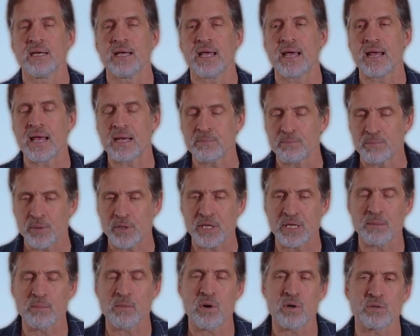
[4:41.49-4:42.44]
and
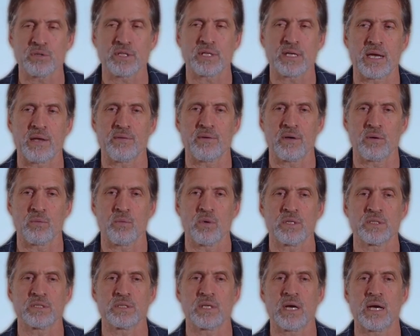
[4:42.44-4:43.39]
putting them all together at
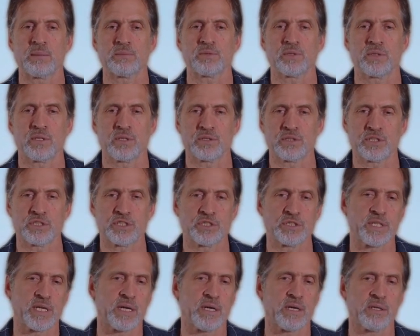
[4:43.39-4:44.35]
one time, so there's a
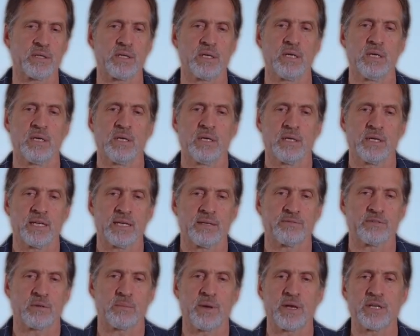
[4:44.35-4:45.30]
shared
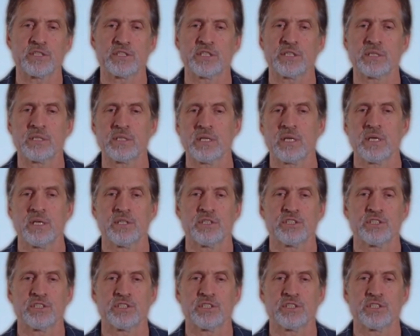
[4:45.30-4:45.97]
information,